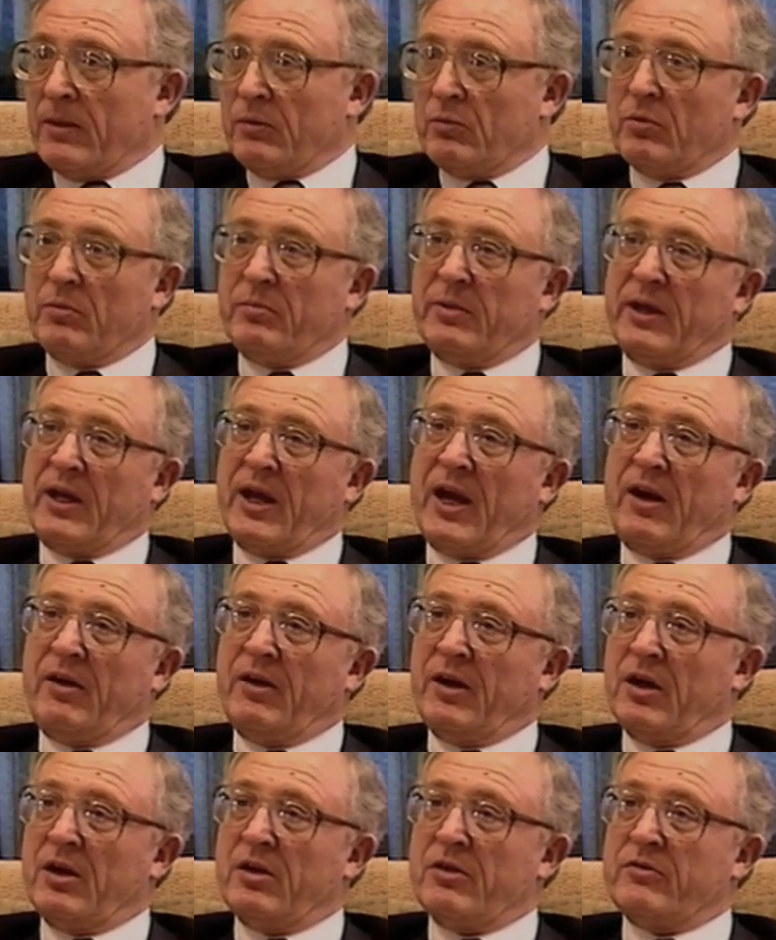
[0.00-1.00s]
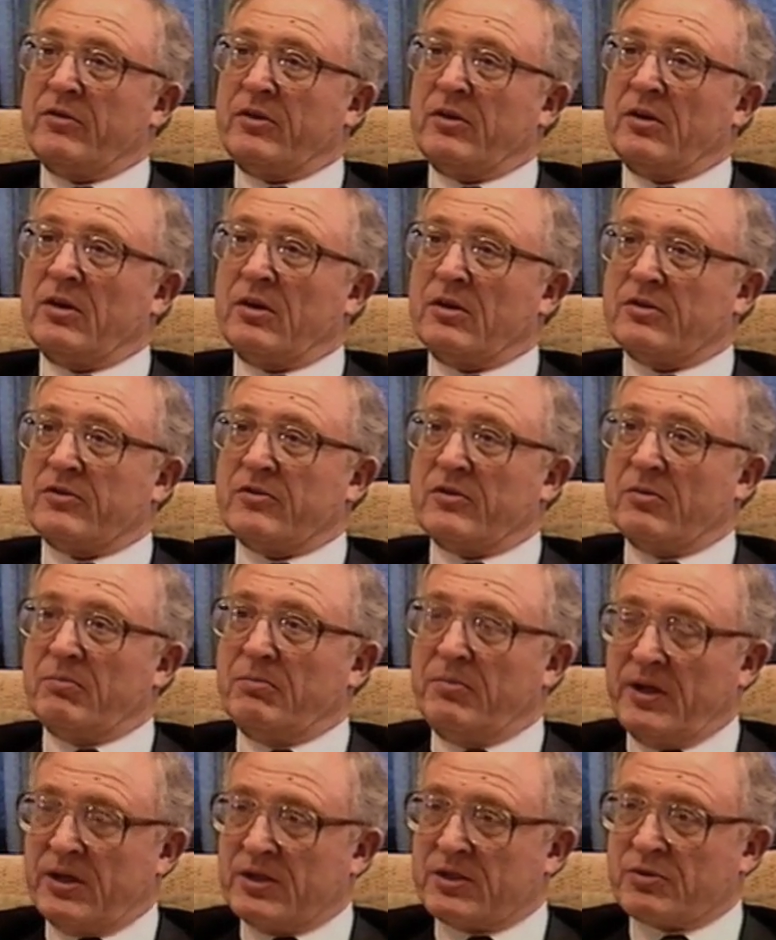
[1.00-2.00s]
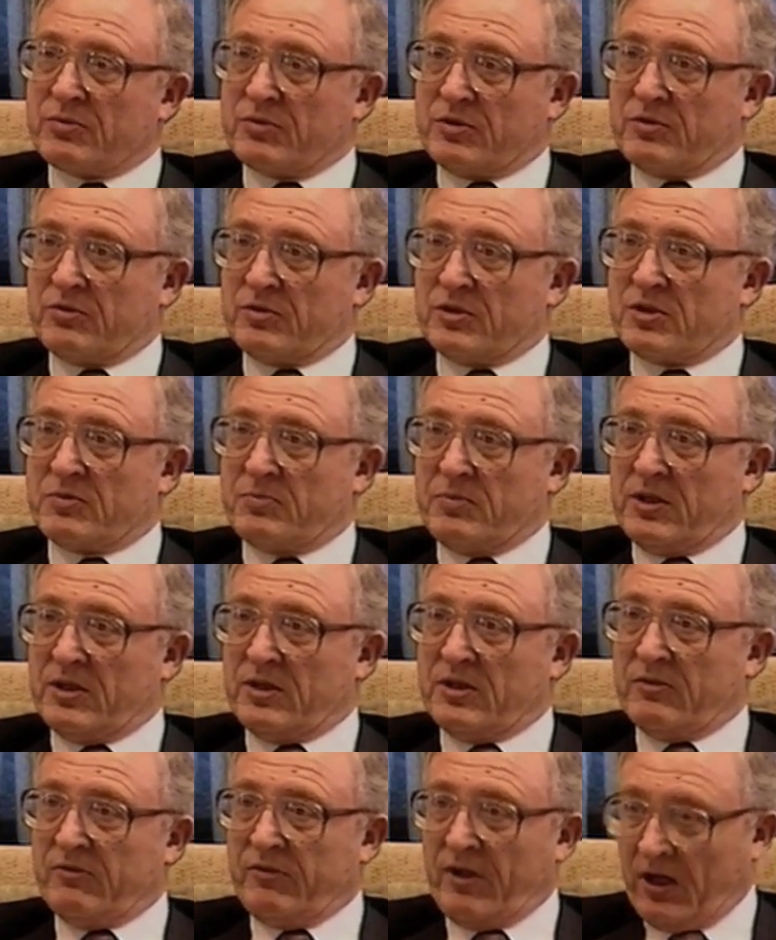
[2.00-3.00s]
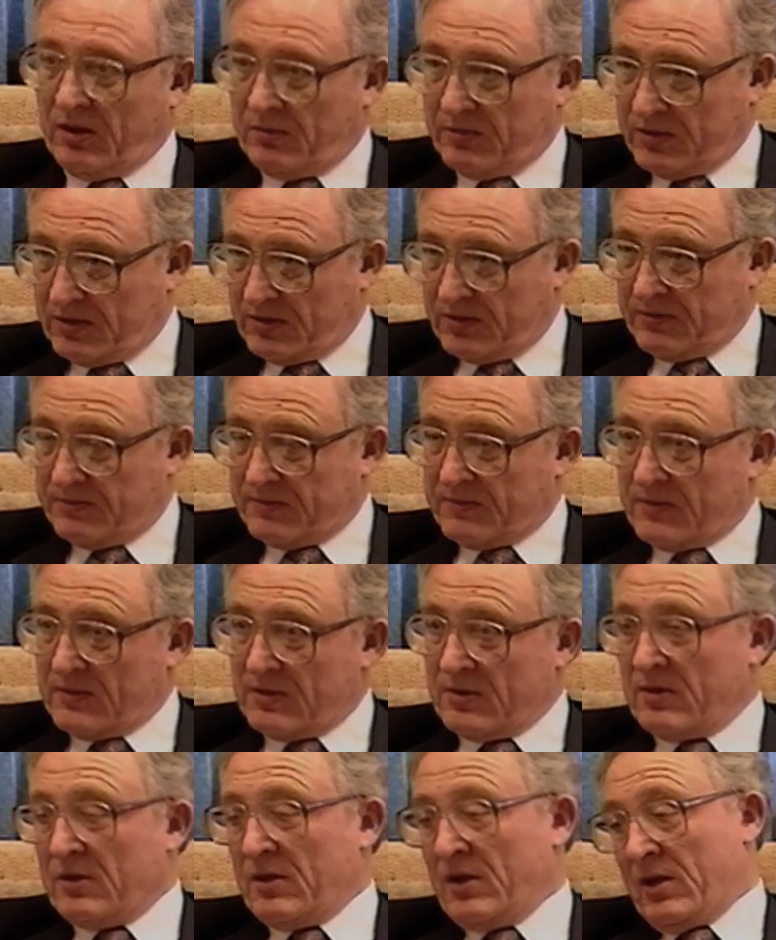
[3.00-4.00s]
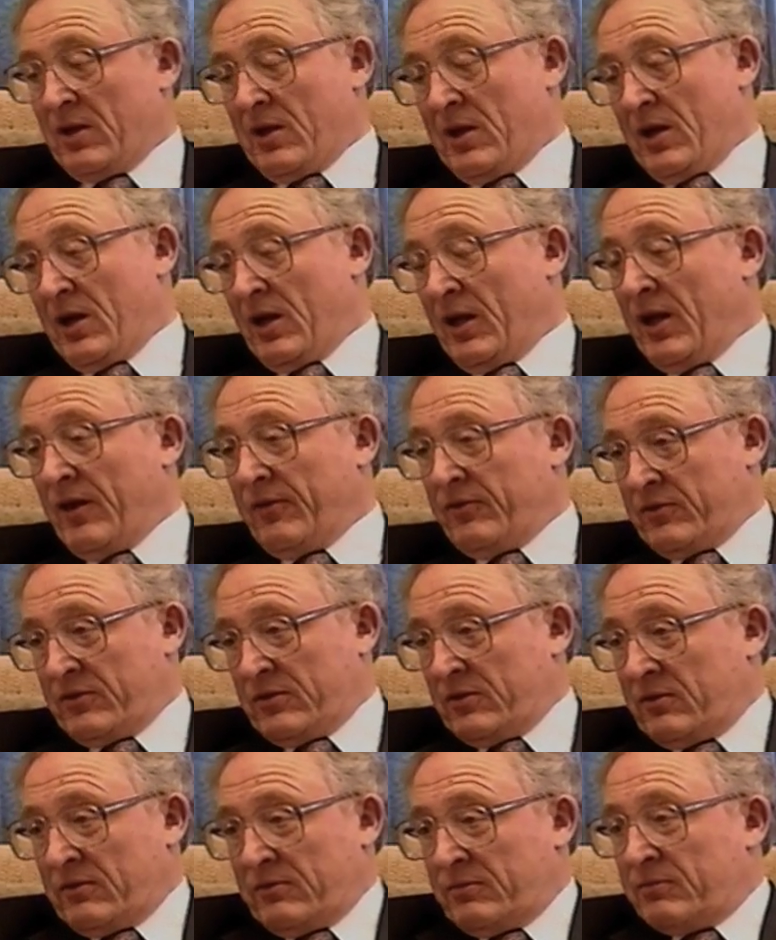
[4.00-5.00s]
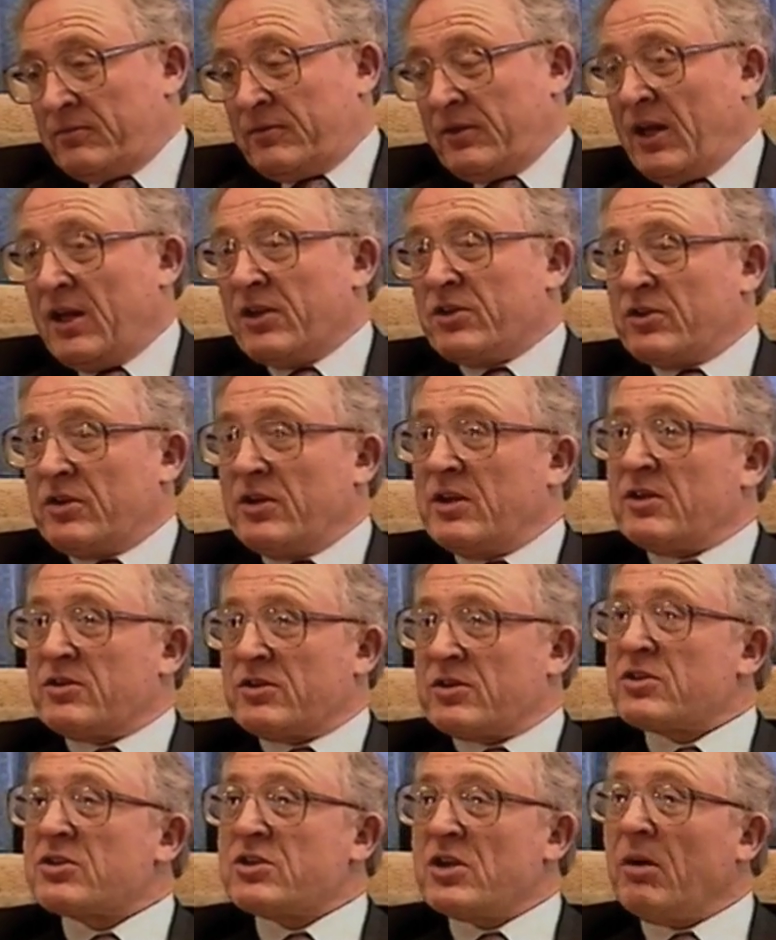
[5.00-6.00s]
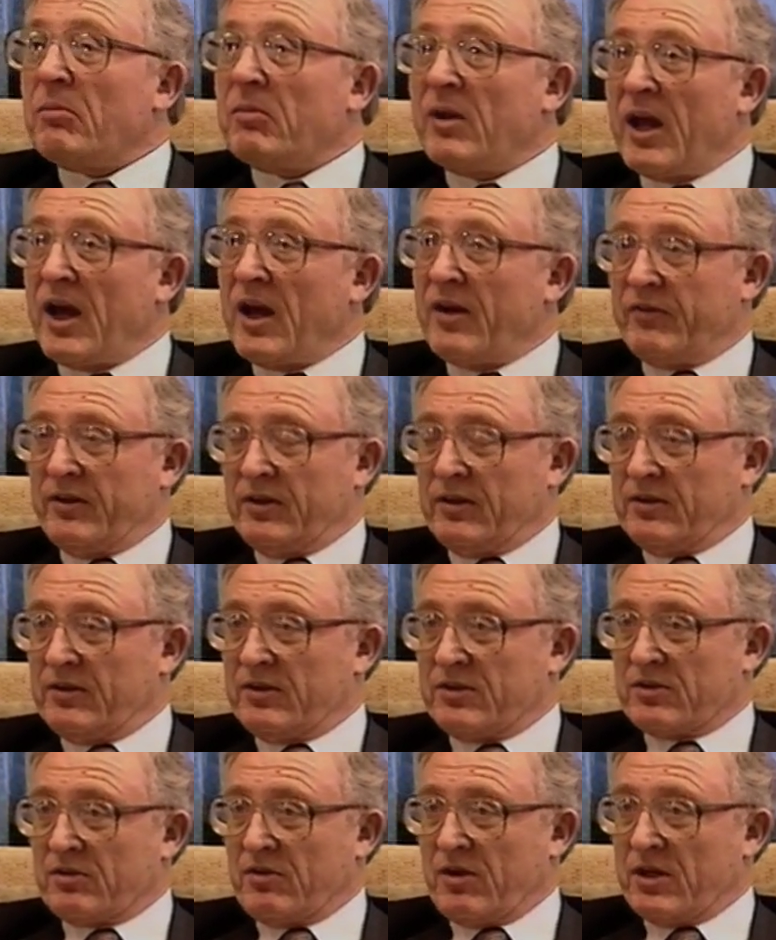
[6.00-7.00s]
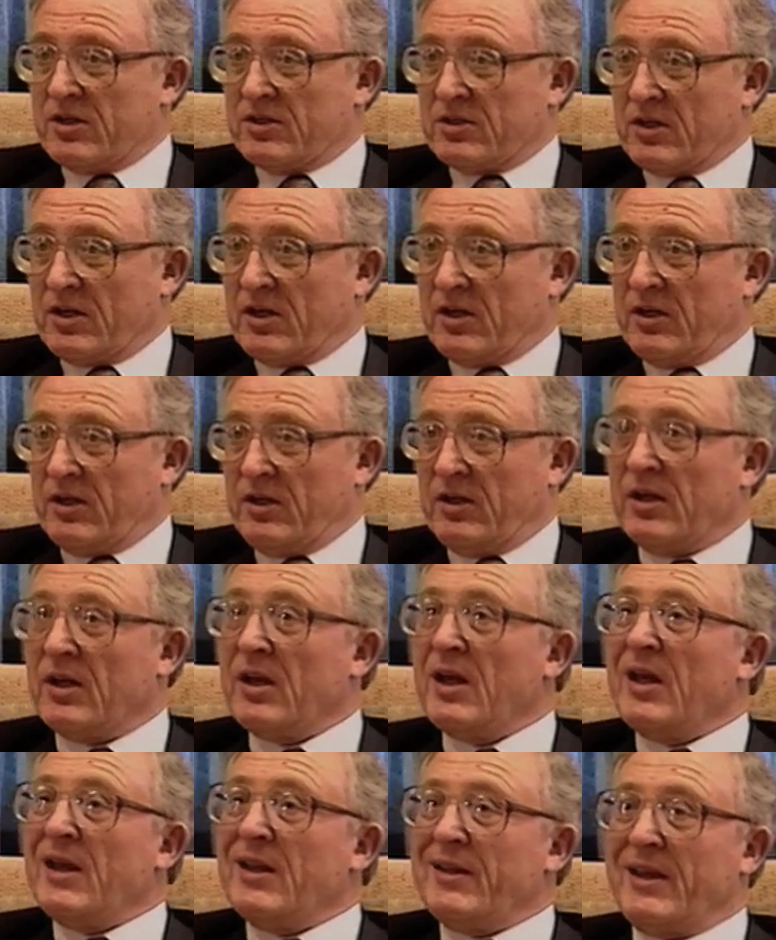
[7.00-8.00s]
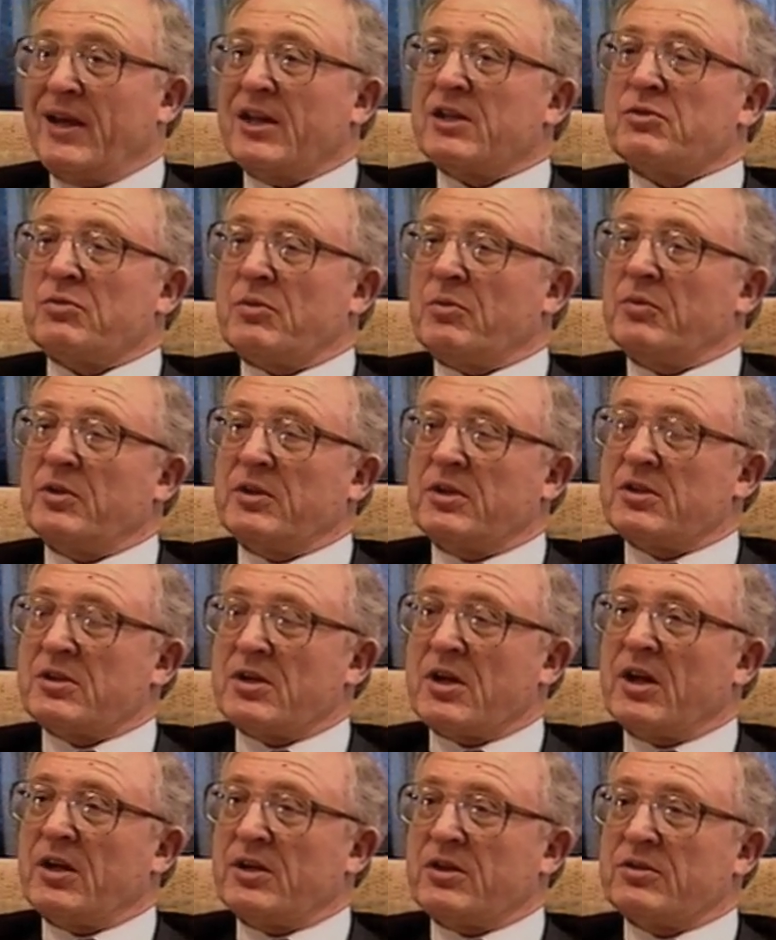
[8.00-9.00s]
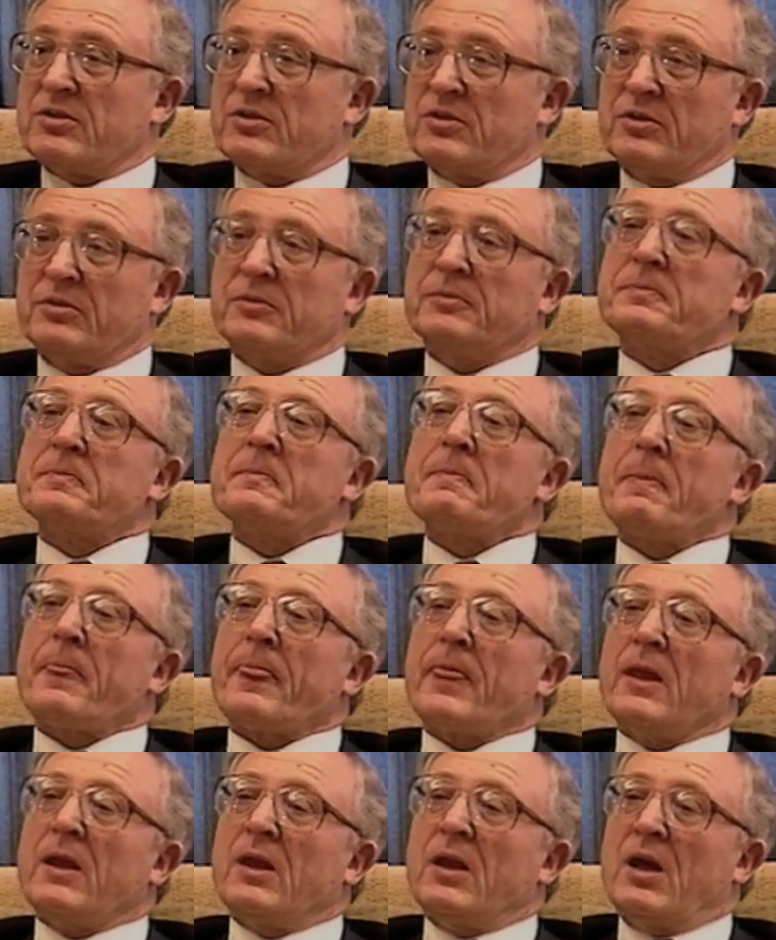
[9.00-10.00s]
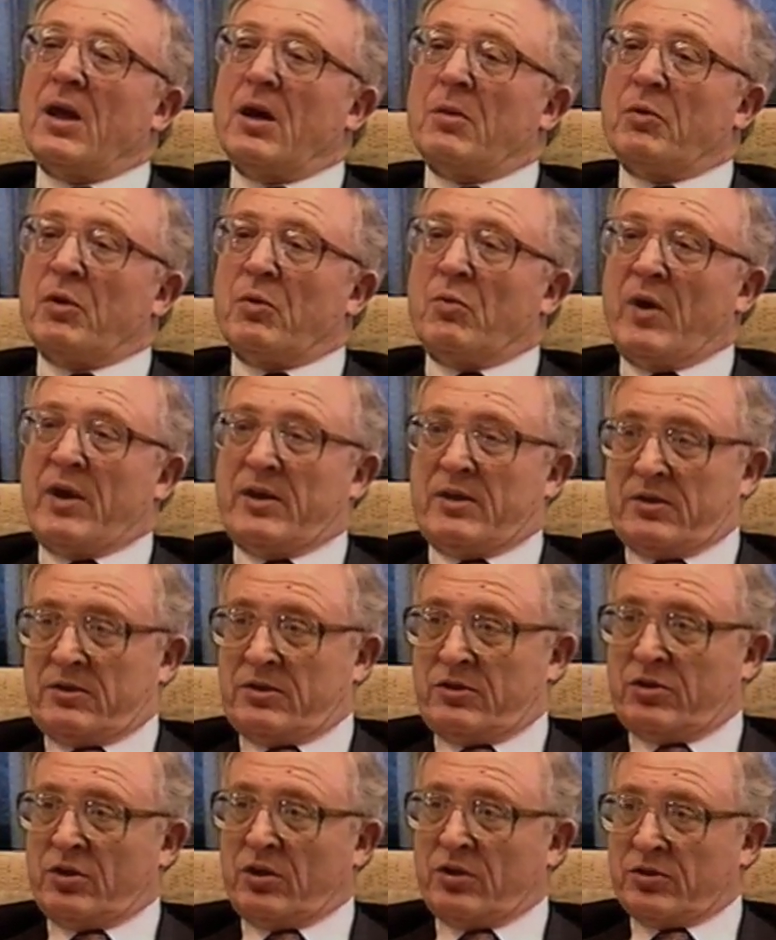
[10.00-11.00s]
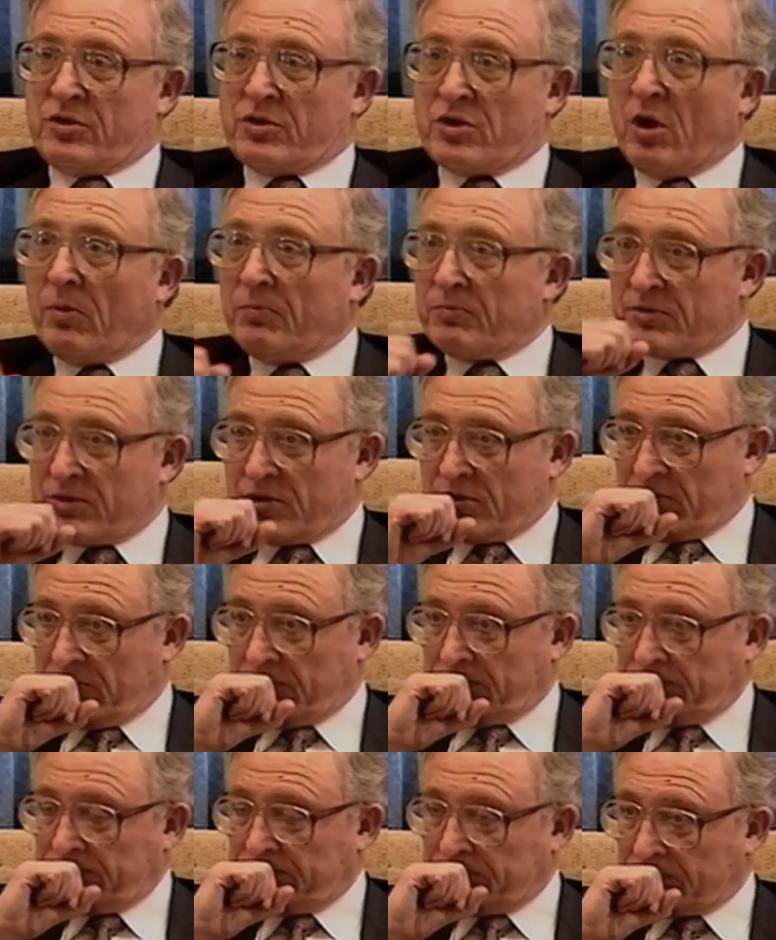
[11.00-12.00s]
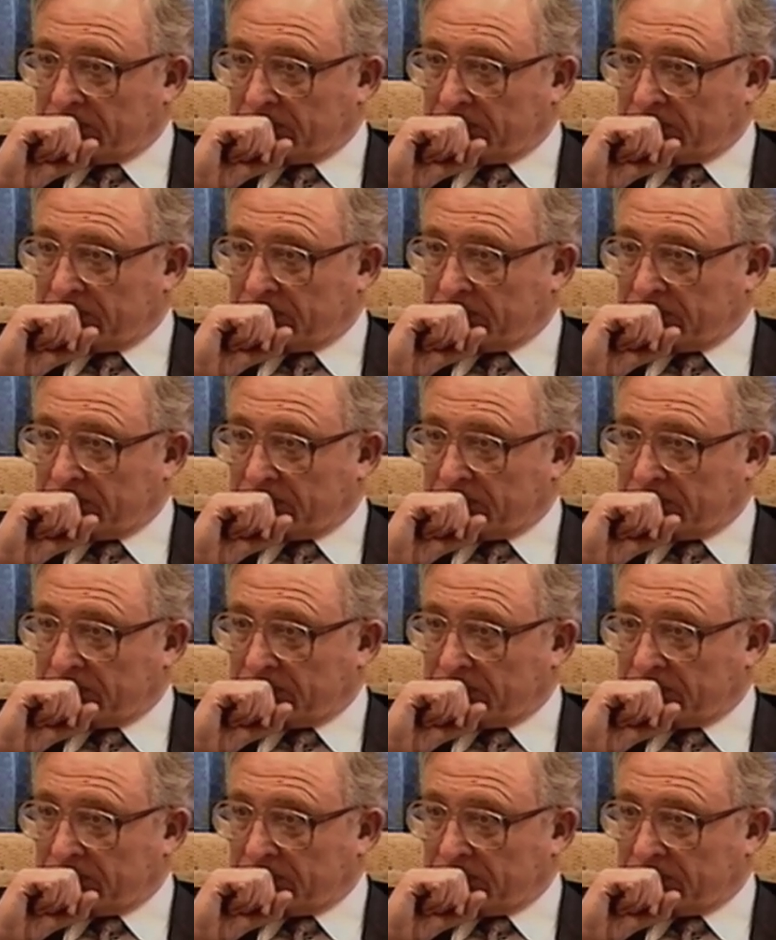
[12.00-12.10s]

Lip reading: would be carrying over a lot of the bits, which would speed development. And after the engineers had stopped laughing at this crazy idea, that's what we decided to do. And we went to John Thompson